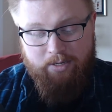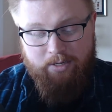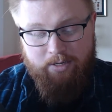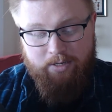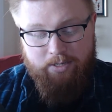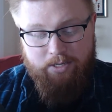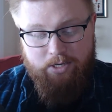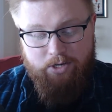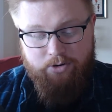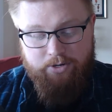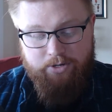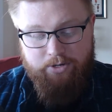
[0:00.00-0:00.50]

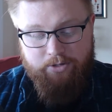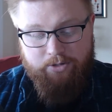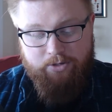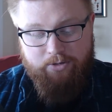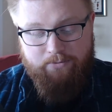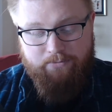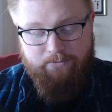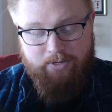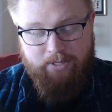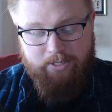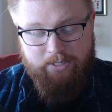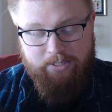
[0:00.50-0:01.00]
Uriel could
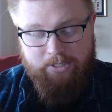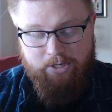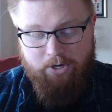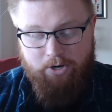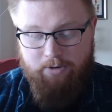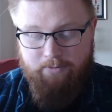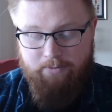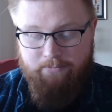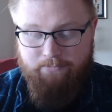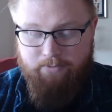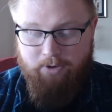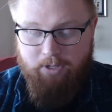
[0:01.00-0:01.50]
feel his
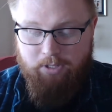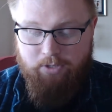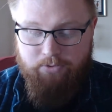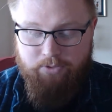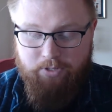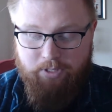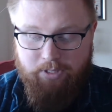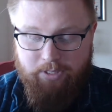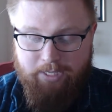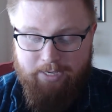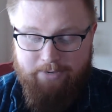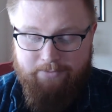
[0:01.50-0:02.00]
heart follow
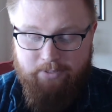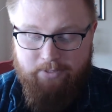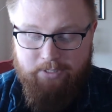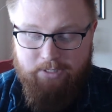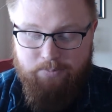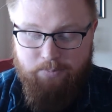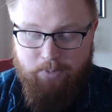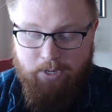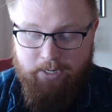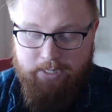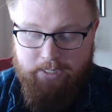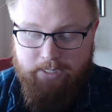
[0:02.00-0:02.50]
the lifeless
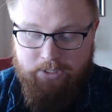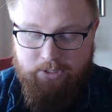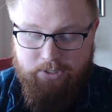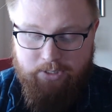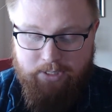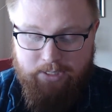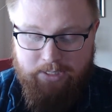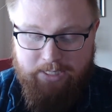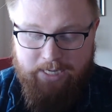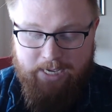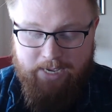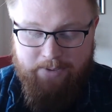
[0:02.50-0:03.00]
body to
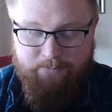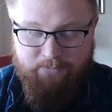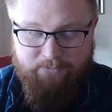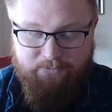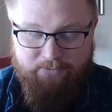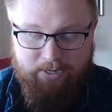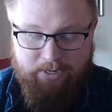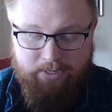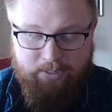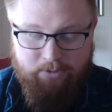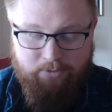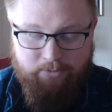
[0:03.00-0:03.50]
the damp,
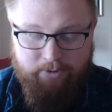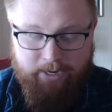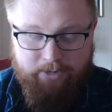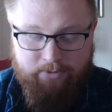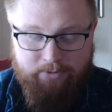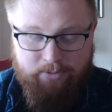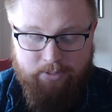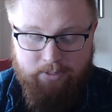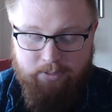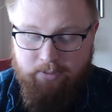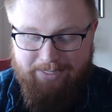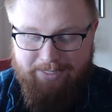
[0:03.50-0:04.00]
fetid
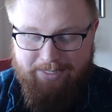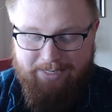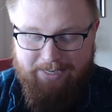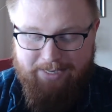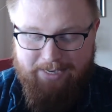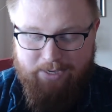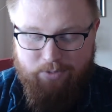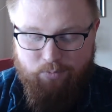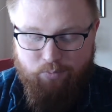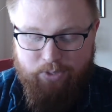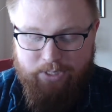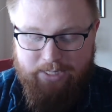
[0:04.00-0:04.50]
ground. He
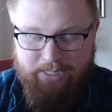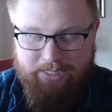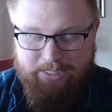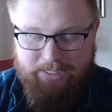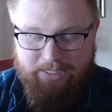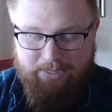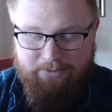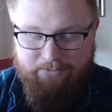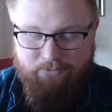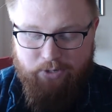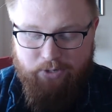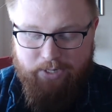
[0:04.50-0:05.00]
had witnessed
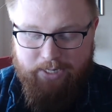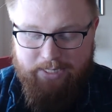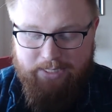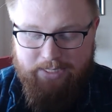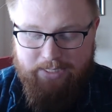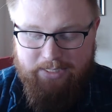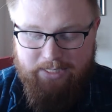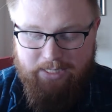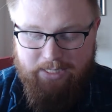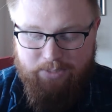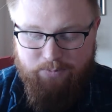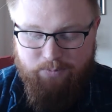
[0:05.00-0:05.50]
suffering and
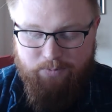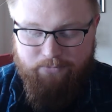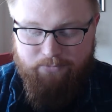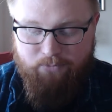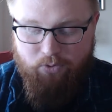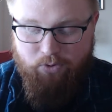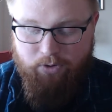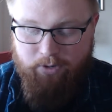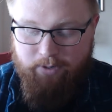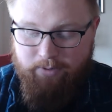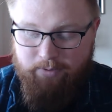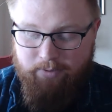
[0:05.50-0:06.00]
disease
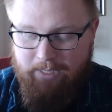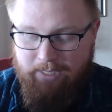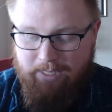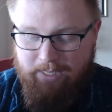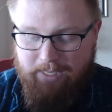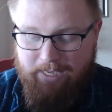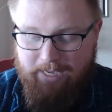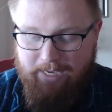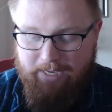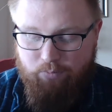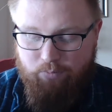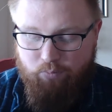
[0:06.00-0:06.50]
before.
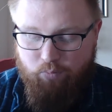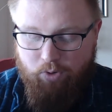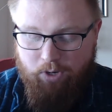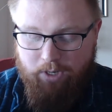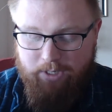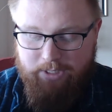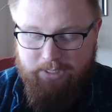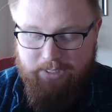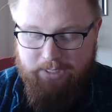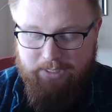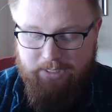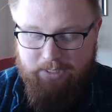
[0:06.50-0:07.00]
He had
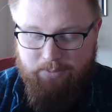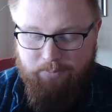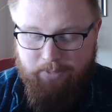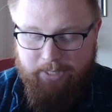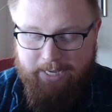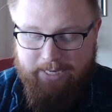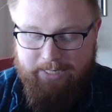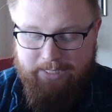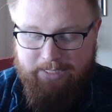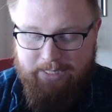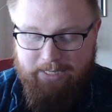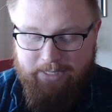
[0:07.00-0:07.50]
watched as the
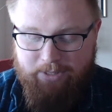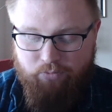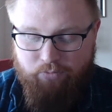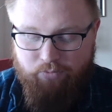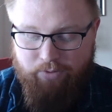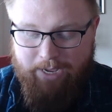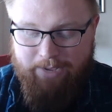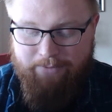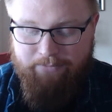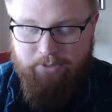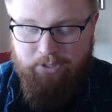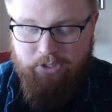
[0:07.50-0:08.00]
Black Death
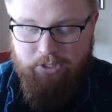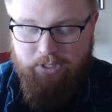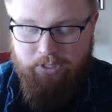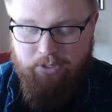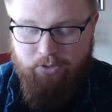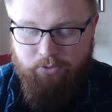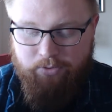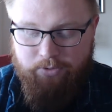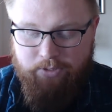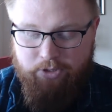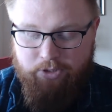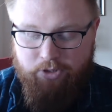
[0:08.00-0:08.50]
ravaged the
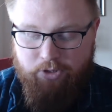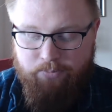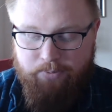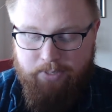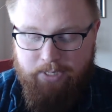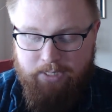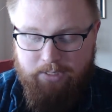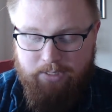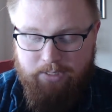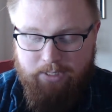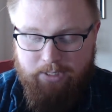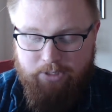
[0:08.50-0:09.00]
old
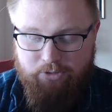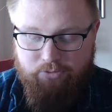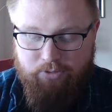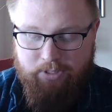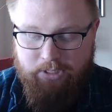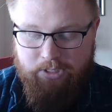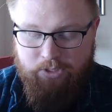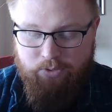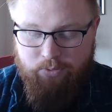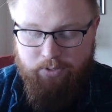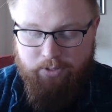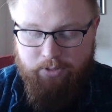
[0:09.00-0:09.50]
European countries
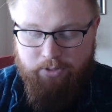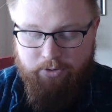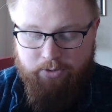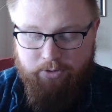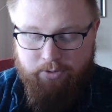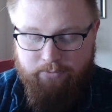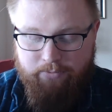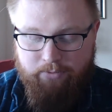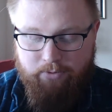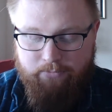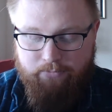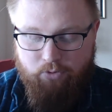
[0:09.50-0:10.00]
to a third of
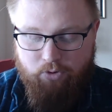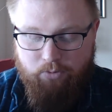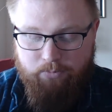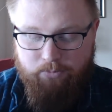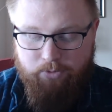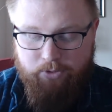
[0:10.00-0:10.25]
their former